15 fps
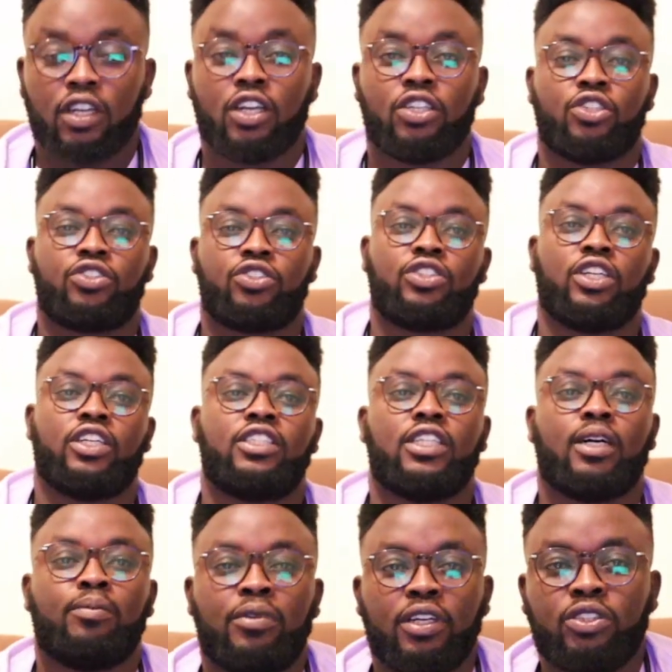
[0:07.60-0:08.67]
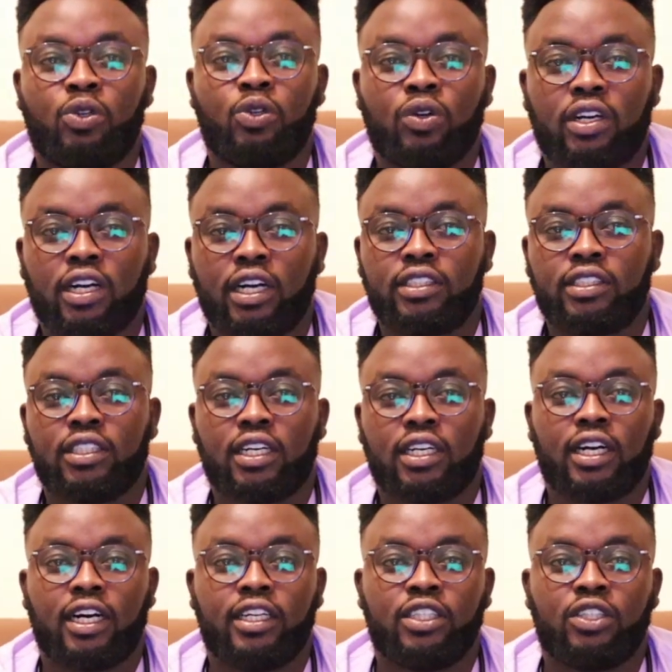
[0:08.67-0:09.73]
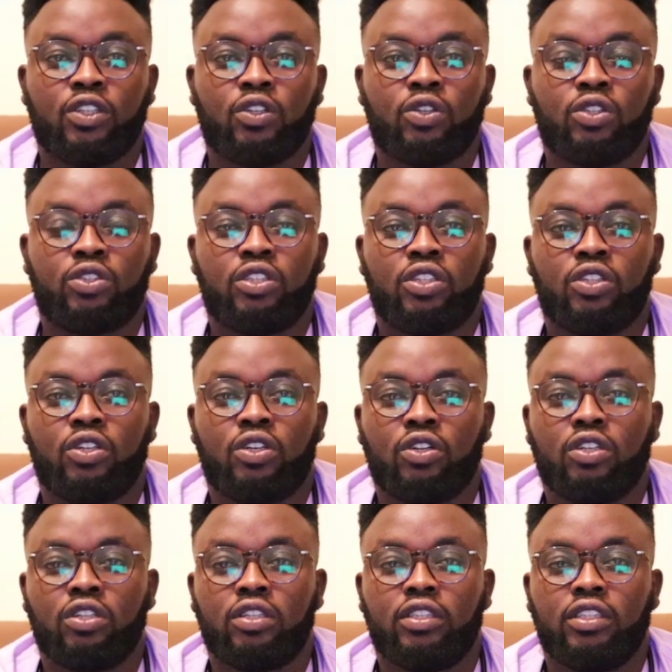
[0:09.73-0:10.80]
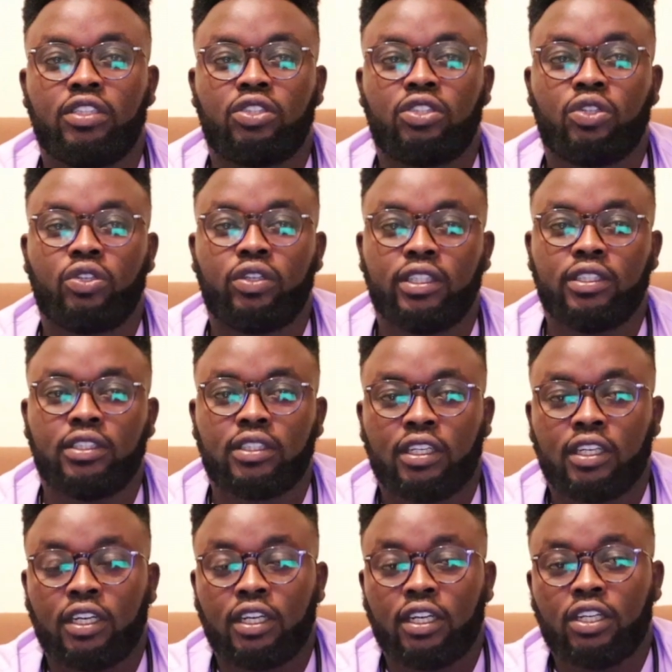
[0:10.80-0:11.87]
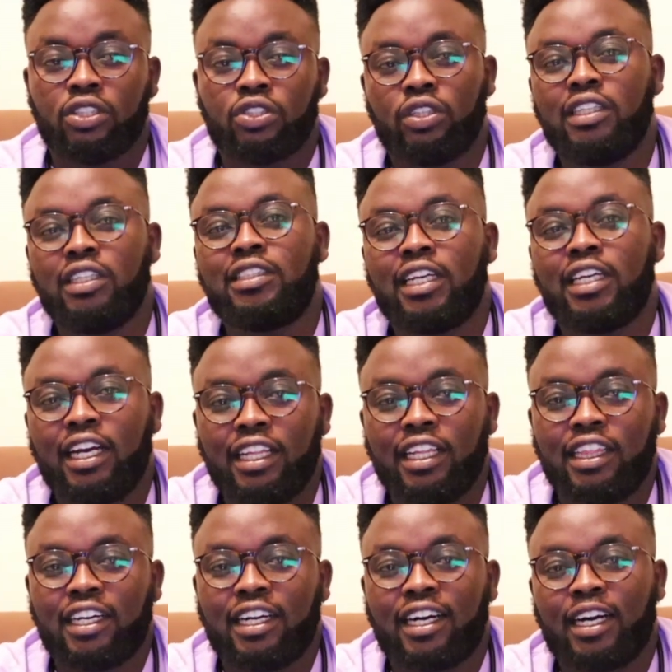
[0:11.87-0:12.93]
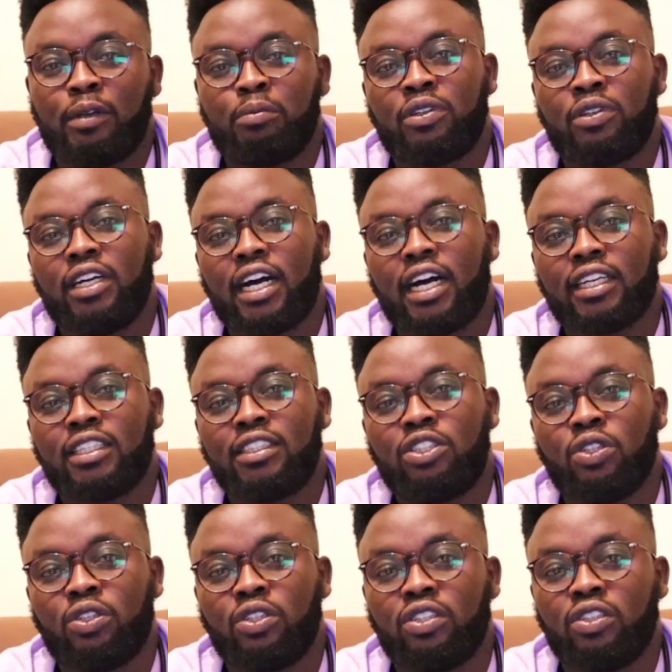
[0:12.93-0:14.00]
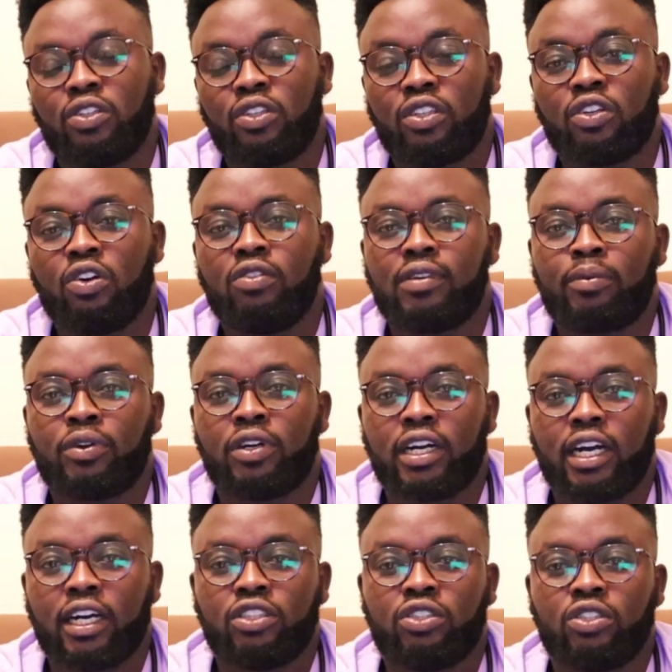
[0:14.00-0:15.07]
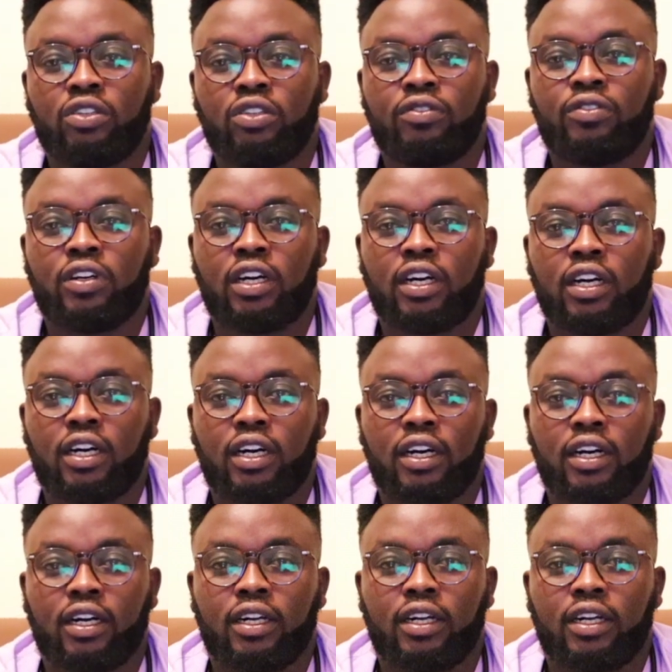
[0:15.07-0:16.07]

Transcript: So straight up, let's look at uh, cortical disorders. So this is either unproduction or overproduction of uh,